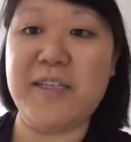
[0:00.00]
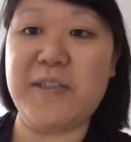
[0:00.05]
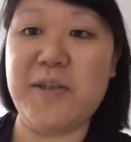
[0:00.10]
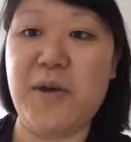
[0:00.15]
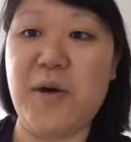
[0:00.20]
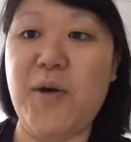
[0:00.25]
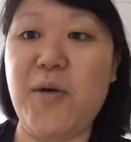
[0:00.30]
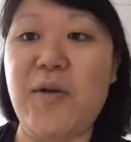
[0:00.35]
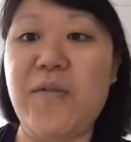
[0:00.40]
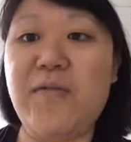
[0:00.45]

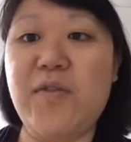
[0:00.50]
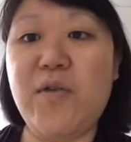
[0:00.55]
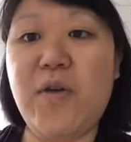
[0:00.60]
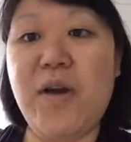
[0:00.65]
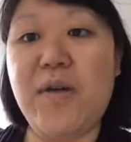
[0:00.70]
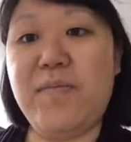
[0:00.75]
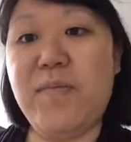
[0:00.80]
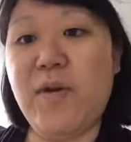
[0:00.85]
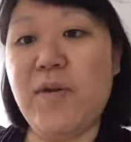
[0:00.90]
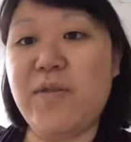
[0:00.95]
So if you
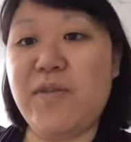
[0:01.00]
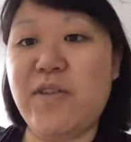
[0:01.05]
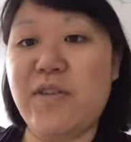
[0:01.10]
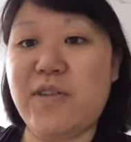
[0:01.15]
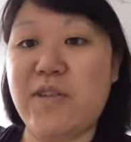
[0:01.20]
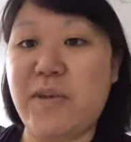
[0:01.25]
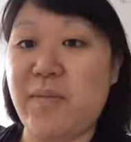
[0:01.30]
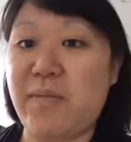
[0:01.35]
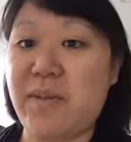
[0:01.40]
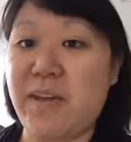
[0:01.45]
had posted
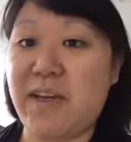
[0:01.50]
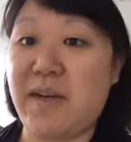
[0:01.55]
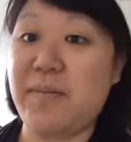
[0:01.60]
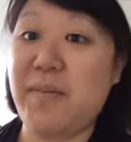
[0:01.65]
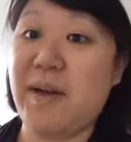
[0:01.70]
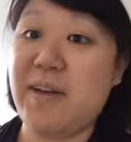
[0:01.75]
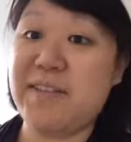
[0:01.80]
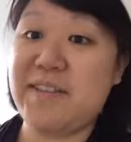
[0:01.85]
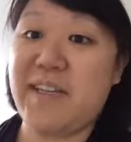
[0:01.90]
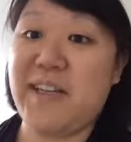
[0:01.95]
something
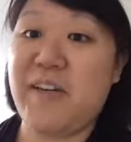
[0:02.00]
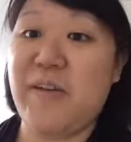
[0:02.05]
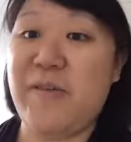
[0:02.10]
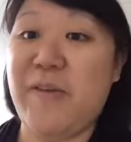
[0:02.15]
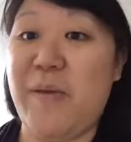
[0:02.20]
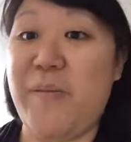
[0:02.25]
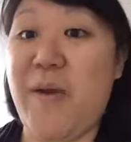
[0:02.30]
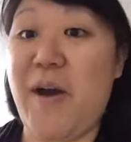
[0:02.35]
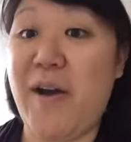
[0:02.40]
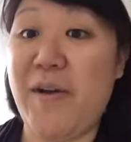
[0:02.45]
about Cinco
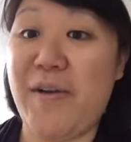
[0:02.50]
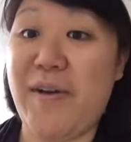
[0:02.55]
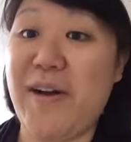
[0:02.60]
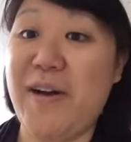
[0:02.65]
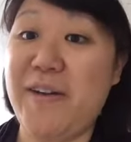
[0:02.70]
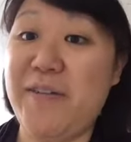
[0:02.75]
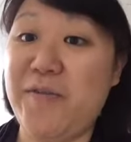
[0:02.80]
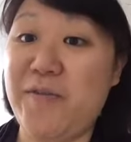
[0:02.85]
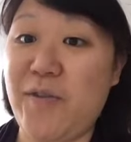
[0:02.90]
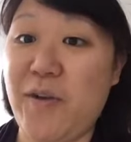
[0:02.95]
de Mayo
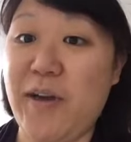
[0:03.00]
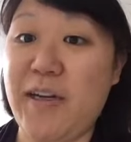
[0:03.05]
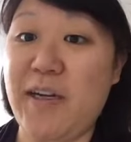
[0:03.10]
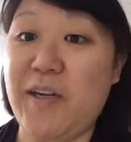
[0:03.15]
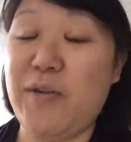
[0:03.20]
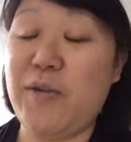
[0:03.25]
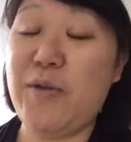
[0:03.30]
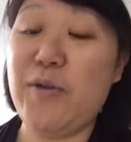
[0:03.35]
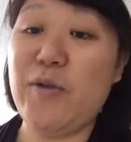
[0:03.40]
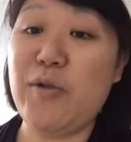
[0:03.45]
on Friday
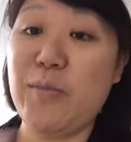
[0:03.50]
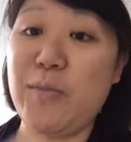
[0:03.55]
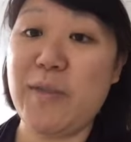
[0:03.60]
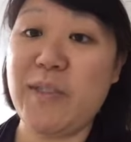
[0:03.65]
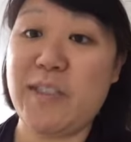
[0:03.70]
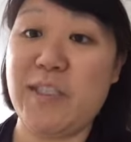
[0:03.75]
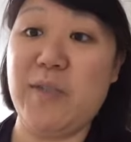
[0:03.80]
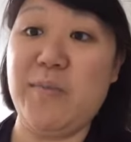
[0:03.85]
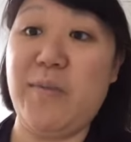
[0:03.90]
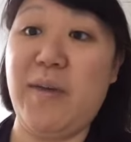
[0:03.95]
to your
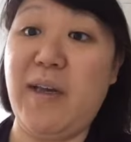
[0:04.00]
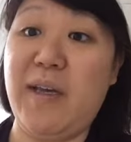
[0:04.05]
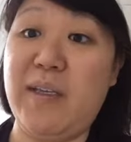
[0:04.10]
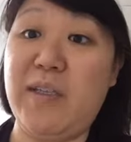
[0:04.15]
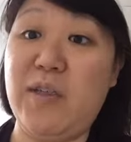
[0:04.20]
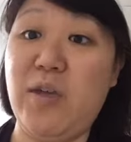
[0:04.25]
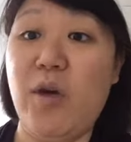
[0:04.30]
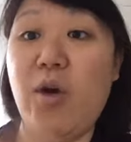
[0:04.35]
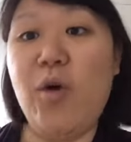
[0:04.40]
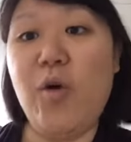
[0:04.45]
business
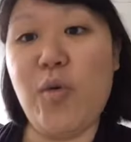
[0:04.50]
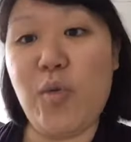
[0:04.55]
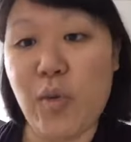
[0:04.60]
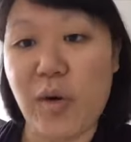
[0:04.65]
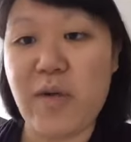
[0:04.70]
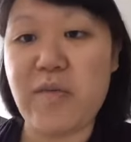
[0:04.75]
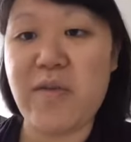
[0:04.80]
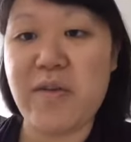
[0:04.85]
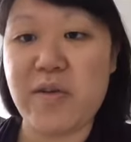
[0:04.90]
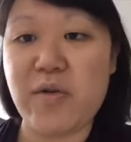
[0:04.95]
page
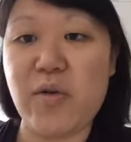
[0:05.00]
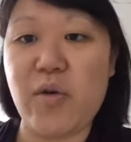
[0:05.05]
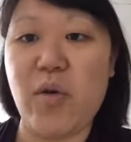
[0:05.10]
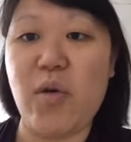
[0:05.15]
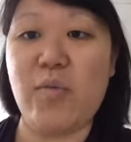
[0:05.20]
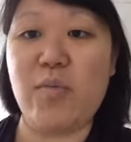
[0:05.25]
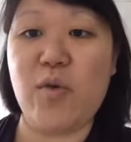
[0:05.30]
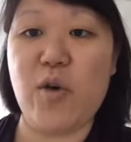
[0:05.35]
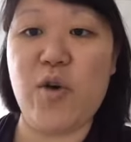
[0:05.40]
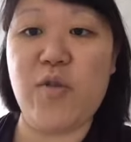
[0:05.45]
or even to your
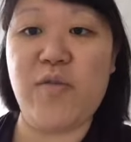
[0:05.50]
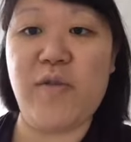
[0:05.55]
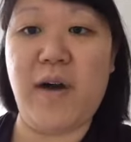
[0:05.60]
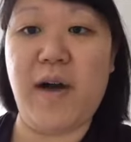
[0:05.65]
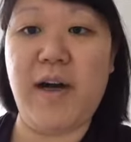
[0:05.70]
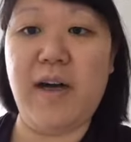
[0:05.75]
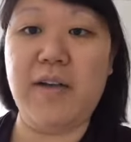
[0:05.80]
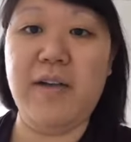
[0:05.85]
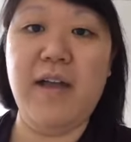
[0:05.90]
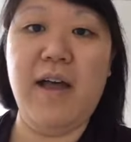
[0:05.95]
own
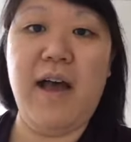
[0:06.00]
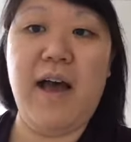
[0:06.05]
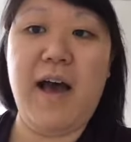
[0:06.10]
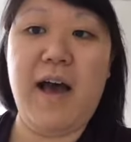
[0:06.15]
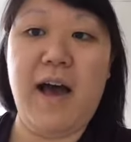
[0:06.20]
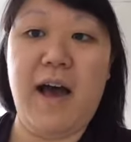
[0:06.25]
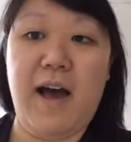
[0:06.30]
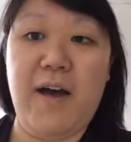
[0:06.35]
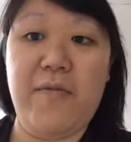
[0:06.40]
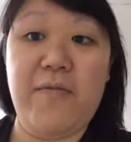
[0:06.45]
profile,
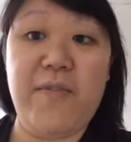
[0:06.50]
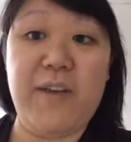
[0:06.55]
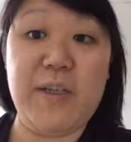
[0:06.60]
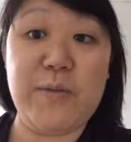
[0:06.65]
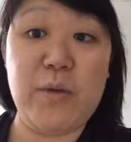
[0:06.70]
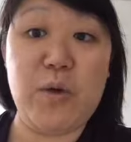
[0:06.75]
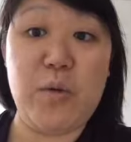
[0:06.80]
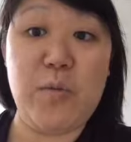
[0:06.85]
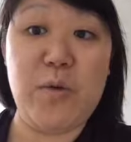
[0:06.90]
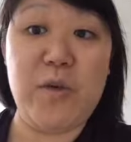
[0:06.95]

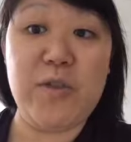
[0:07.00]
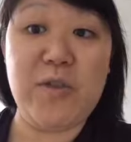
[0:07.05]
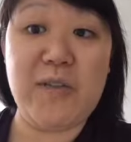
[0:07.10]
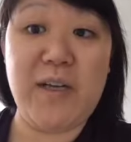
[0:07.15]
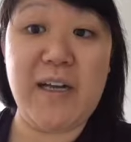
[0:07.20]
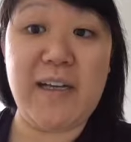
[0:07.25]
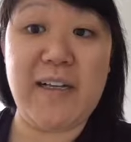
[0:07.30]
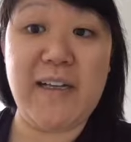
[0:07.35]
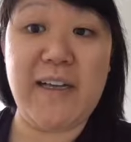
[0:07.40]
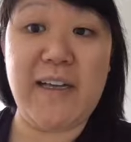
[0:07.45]
Facebook will most
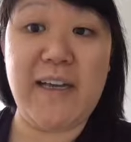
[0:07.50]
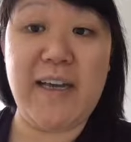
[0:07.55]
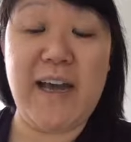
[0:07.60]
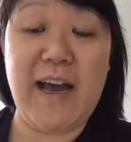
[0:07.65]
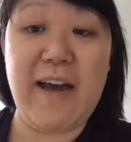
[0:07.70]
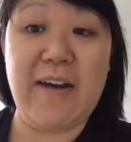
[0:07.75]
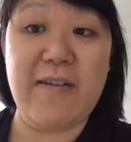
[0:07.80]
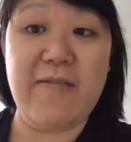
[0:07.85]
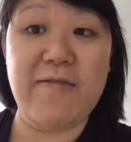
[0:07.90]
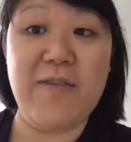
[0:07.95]
likely
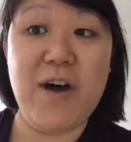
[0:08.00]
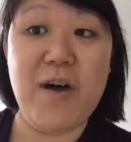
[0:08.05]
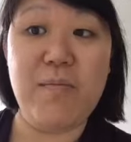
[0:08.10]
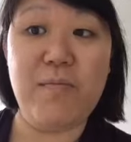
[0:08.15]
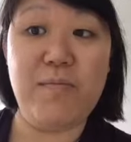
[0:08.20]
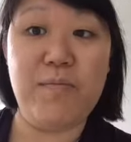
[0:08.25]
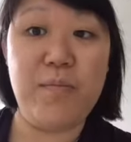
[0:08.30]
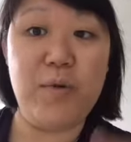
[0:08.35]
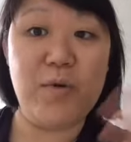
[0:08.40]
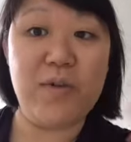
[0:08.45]
have
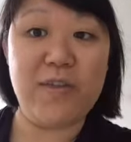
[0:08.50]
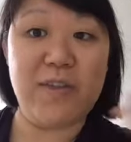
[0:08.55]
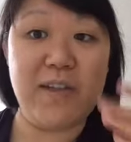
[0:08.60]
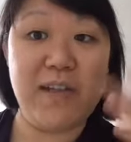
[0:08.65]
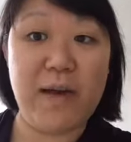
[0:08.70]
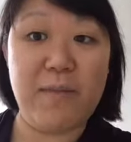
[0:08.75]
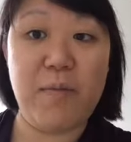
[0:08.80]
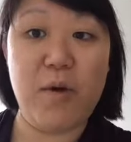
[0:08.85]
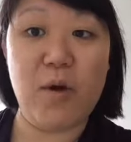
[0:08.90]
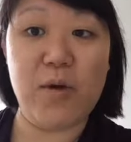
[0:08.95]
boosted
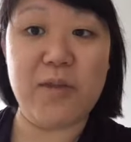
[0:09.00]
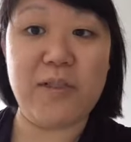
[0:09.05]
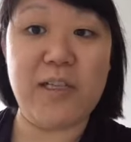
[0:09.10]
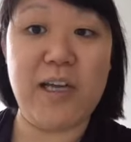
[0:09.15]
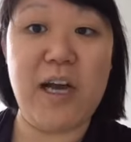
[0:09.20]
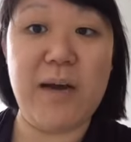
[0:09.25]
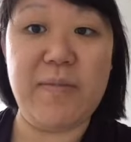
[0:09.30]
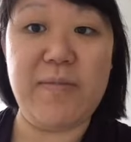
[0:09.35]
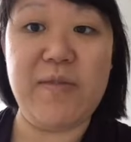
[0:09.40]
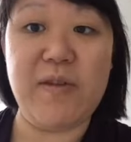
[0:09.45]
that post
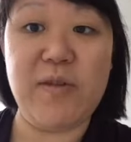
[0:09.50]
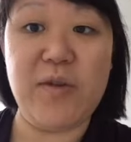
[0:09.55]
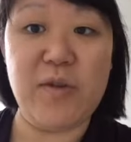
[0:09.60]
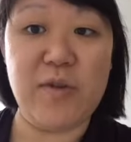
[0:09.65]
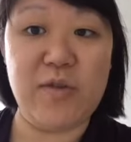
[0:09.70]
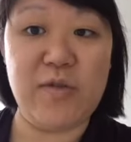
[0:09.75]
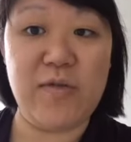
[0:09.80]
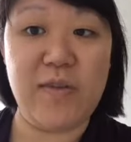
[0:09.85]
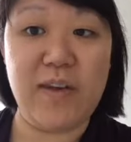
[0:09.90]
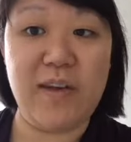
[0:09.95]
up the
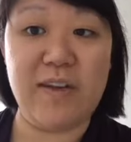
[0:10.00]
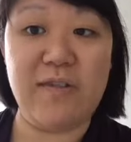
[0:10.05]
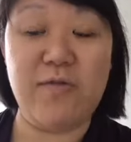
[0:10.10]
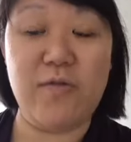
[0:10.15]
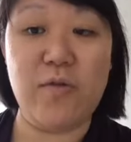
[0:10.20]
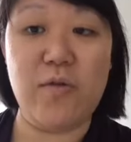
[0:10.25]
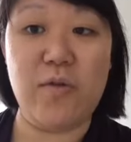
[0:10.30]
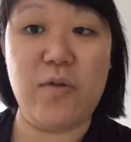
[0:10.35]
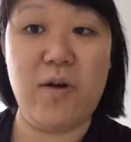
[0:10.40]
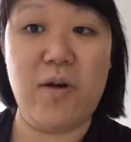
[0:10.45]
news feed
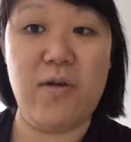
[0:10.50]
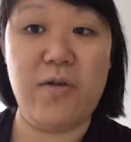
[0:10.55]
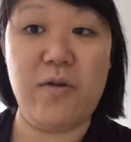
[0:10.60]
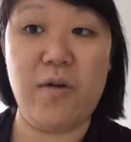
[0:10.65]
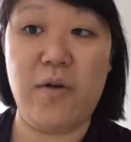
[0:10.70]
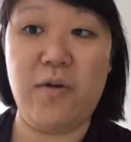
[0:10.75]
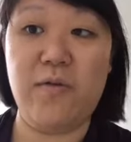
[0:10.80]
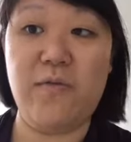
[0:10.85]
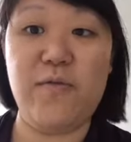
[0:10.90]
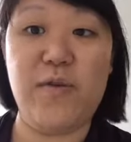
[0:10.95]
for all
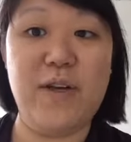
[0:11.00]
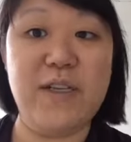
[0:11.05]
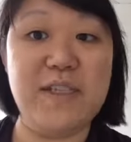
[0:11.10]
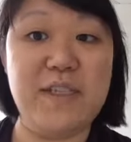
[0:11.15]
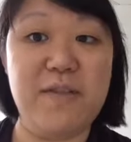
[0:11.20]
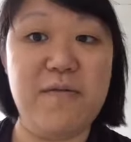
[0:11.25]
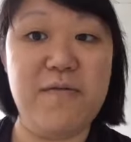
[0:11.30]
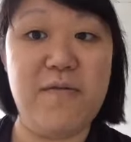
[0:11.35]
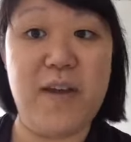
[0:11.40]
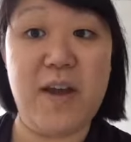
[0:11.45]
your friends
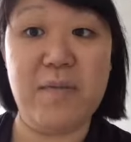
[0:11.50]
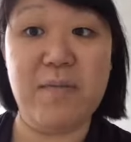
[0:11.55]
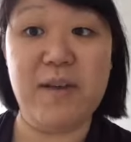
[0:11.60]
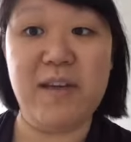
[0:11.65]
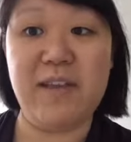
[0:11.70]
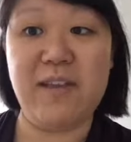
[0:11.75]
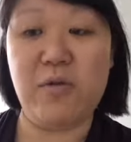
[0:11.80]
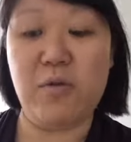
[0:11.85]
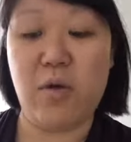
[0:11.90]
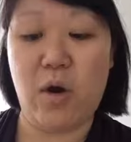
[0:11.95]
and
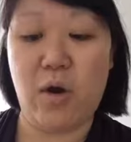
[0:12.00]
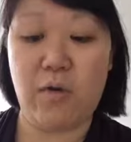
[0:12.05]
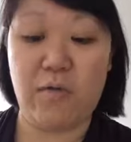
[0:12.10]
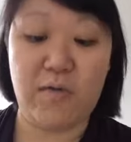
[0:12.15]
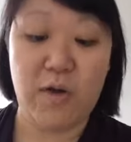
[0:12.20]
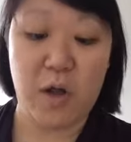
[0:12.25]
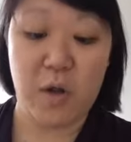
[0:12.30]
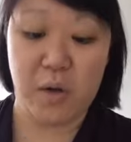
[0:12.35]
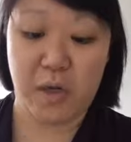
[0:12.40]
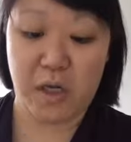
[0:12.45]
family who are
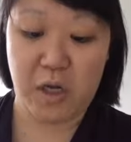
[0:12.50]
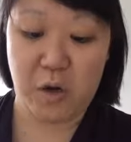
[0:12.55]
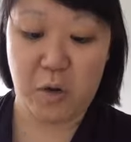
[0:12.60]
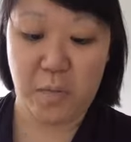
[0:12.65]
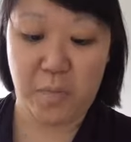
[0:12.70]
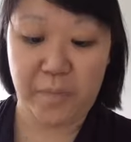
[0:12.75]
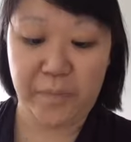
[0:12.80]
following you.